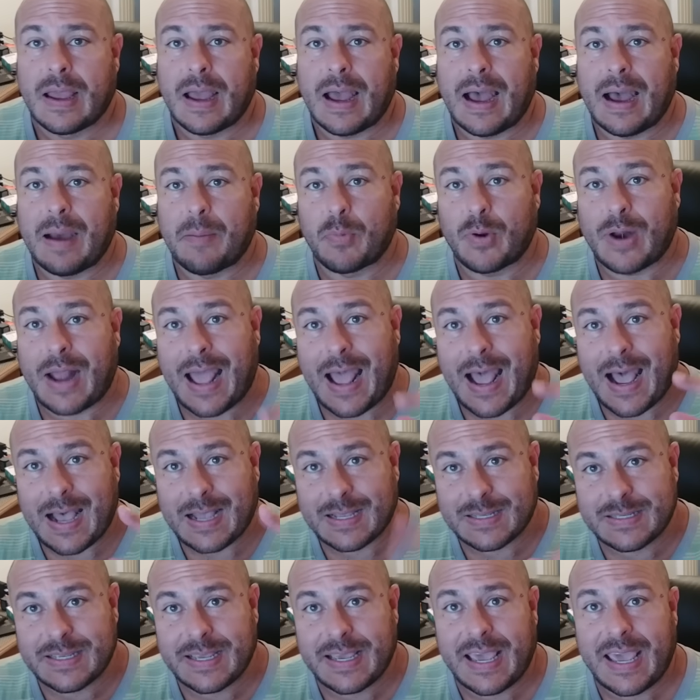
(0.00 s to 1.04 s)
I'm going to
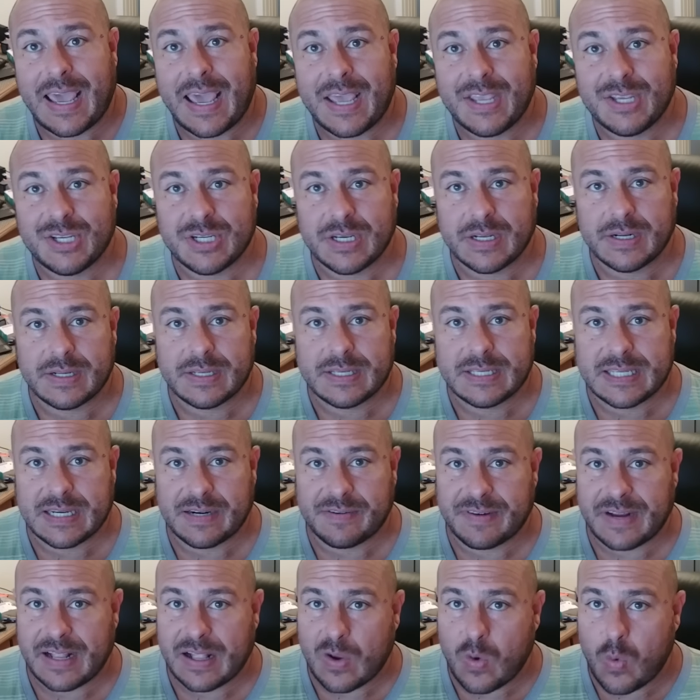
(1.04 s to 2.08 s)
ask the agent
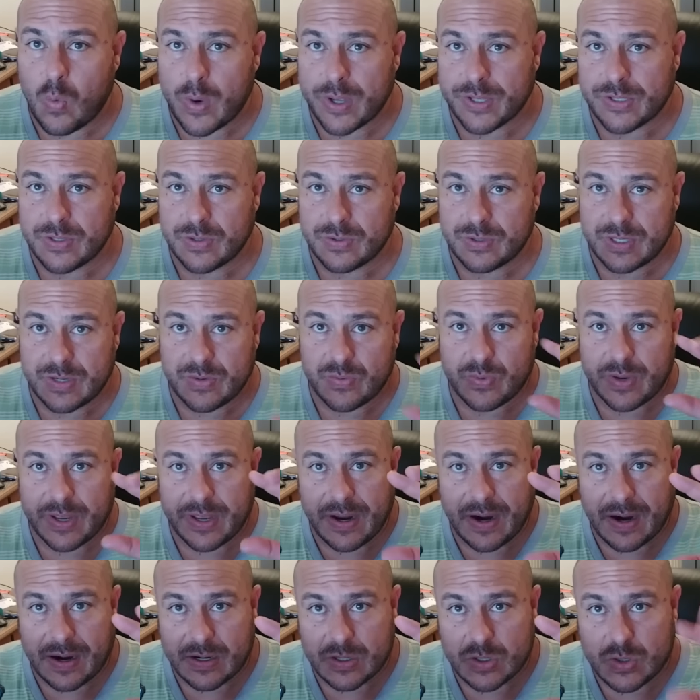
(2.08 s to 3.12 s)
several questions in
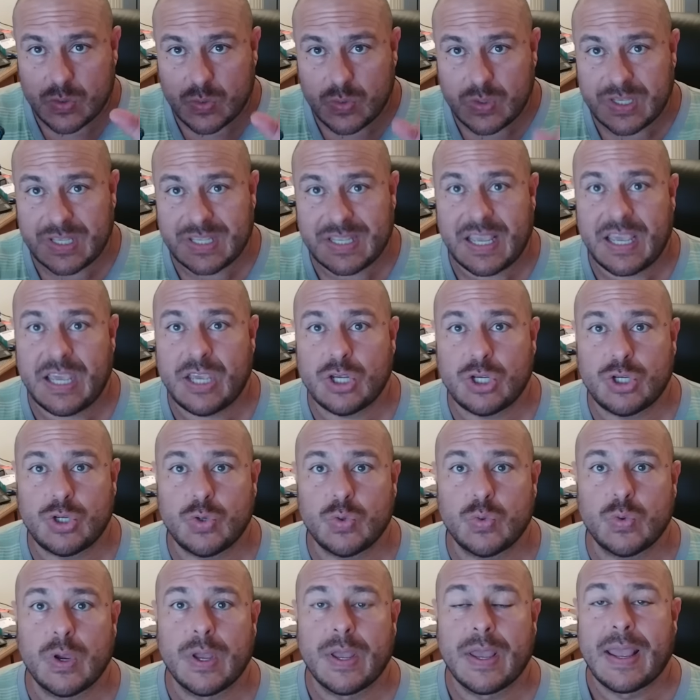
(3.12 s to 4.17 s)
regard to the
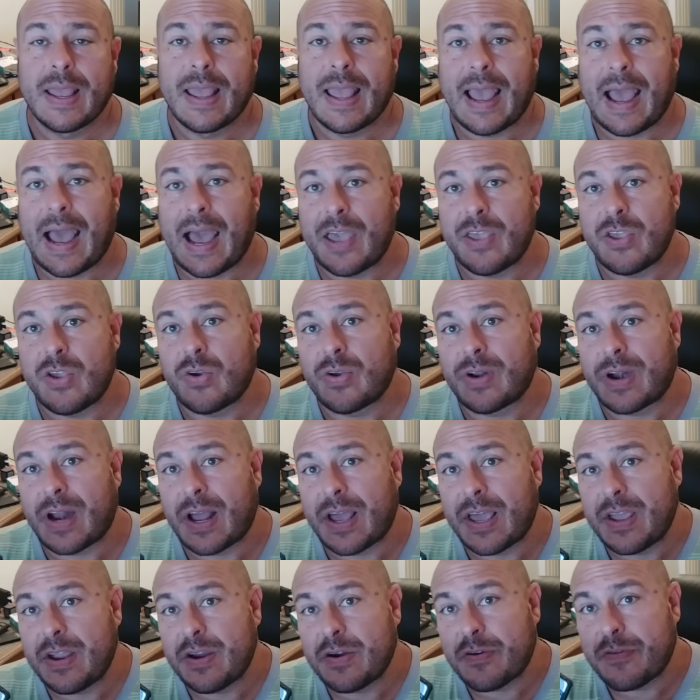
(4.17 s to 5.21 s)
issue, and you're going
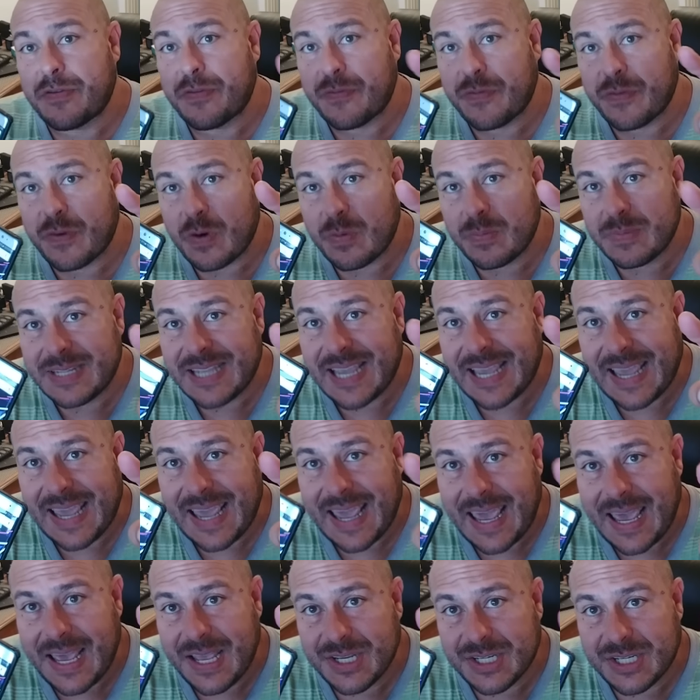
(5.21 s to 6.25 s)
to hear from the
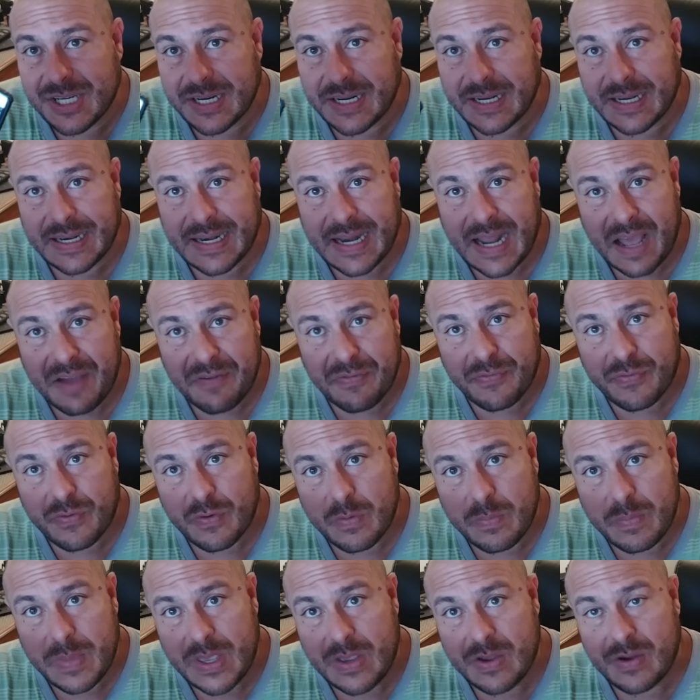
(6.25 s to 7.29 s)
agent, not
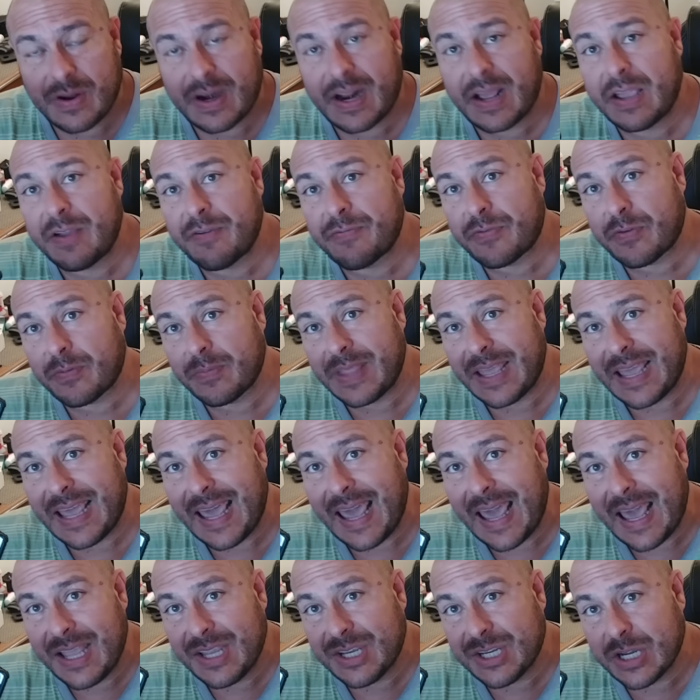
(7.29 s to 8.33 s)
from me. You're going to hear from the
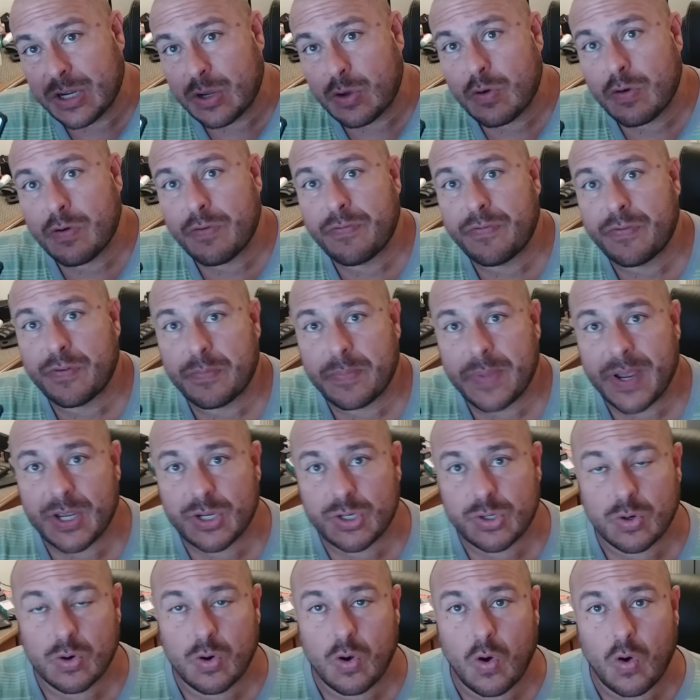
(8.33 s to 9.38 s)
agent
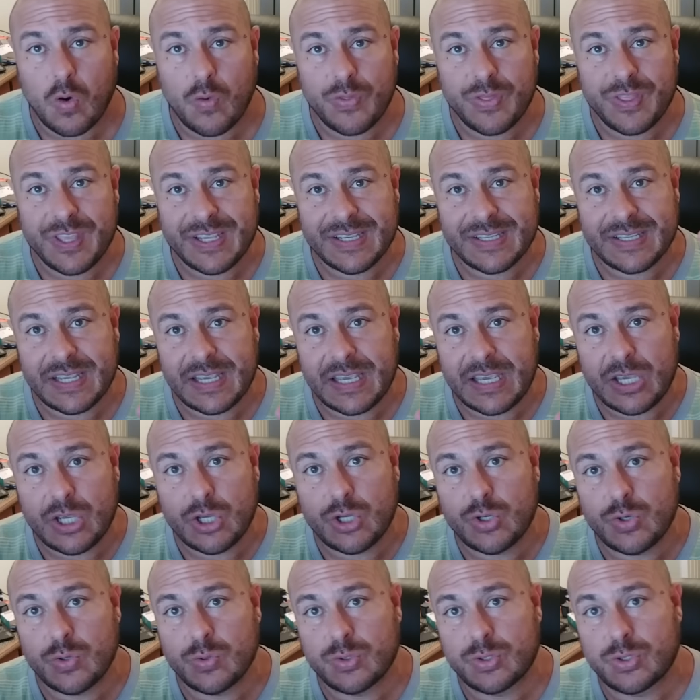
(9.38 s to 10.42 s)
confirmation on this
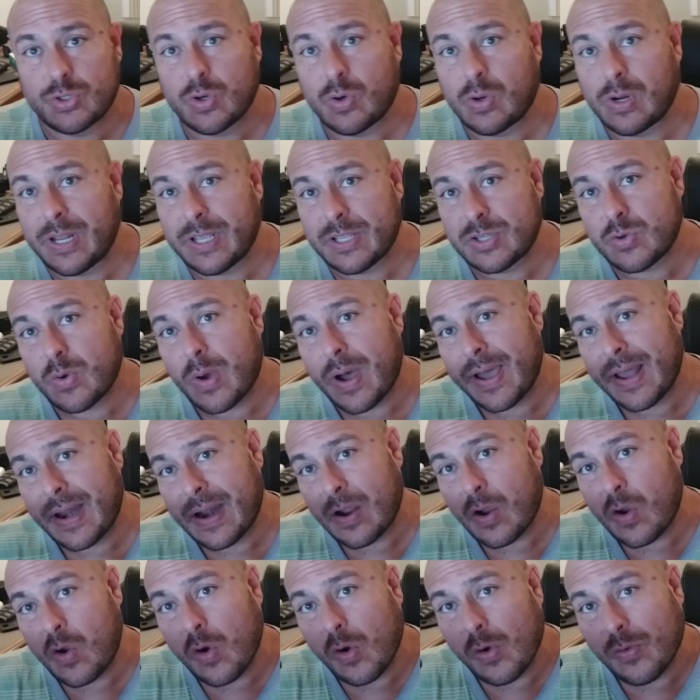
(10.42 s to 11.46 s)
issue. So let's go ahead
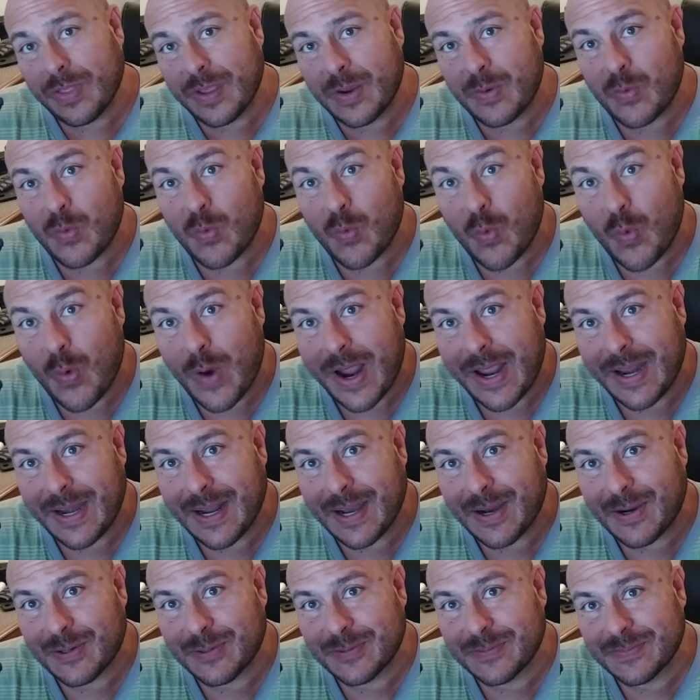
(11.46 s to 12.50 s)
and call them right
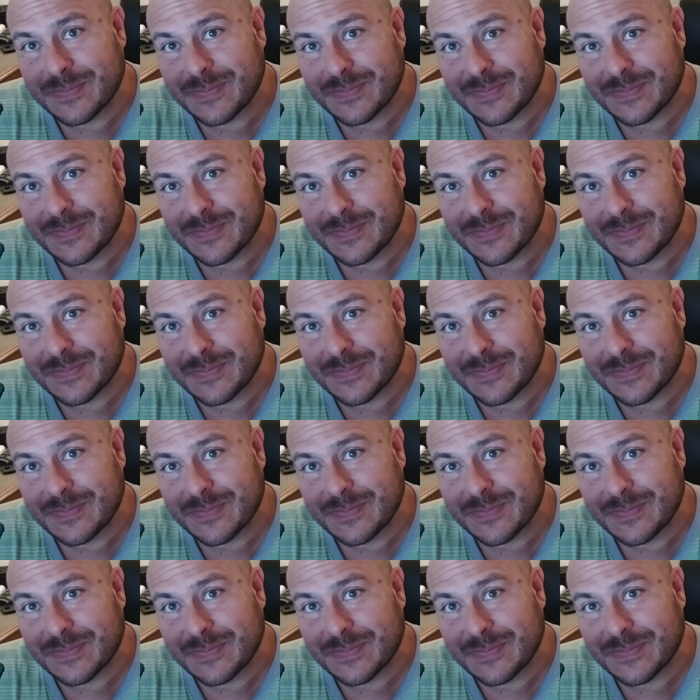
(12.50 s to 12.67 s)
now.